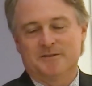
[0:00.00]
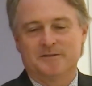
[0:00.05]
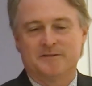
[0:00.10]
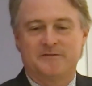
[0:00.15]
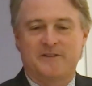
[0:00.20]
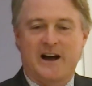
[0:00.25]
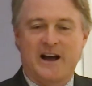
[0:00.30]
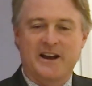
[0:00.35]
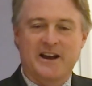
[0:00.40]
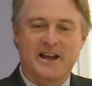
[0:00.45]

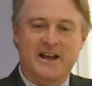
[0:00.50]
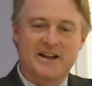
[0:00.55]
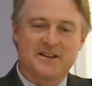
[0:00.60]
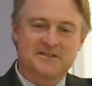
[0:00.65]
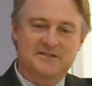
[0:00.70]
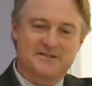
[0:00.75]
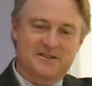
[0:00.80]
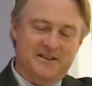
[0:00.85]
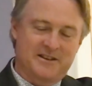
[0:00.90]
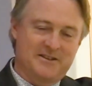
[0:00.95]

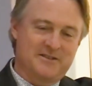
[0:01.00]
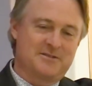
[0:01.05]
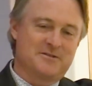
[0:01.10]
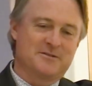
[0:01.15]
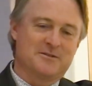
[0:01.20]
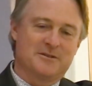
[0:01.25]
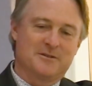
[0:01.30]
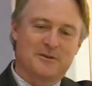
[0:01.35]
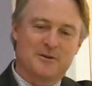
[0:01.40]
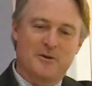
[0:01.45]
finance and
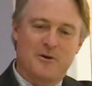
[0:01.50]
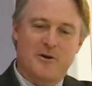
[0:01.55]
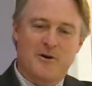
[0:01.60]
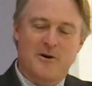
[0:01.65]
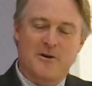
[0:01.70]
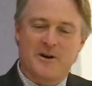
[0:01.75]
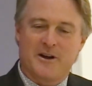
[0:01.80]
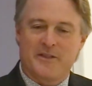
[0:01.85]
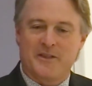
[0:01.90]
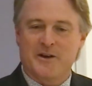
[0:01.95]
into
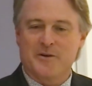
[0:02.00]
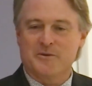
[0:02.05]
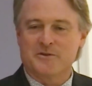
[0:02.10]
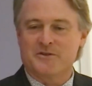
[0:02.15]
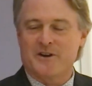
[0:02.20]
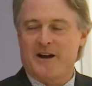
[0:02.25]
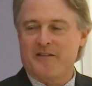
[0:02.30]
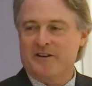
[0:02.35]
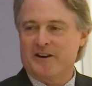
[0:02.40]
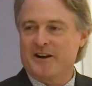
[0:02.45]
law, and they were
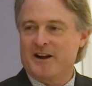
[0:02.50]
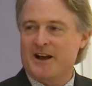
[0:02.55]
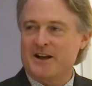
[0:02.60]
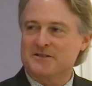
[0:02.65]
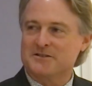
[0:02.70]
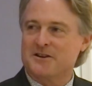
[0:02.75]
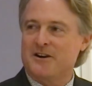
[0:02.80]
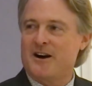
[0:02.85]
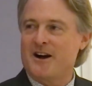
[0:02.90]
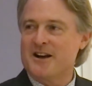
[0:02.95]
driving
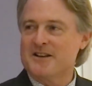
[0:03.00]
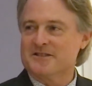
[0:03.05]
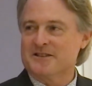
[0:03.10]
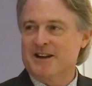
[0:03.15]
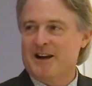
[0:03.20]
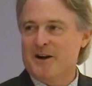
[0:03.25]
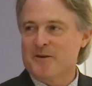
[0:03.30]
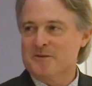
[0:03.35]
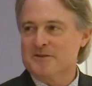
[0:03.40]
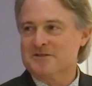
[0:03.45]
nice cars, and
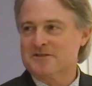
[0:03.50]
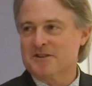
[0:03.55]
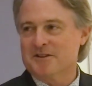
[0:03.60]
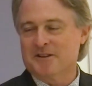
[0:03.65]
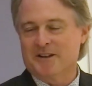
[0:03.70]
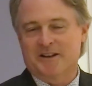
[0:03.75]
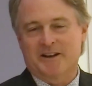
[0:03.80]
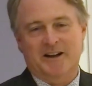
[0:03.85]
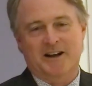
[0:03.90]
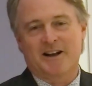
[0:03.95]
I was
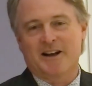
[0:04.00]
still in a